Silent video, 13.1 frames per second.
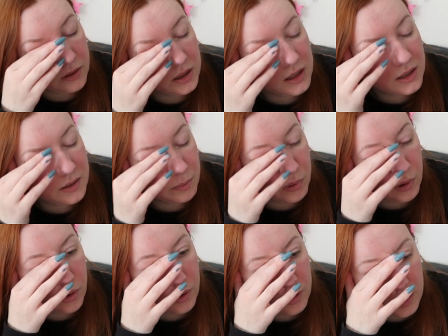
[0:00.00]
honest,
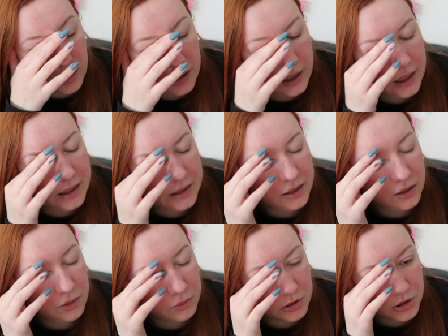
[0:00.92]
but I don't
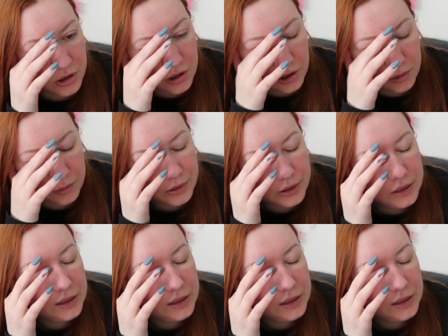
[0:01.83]
know what to do.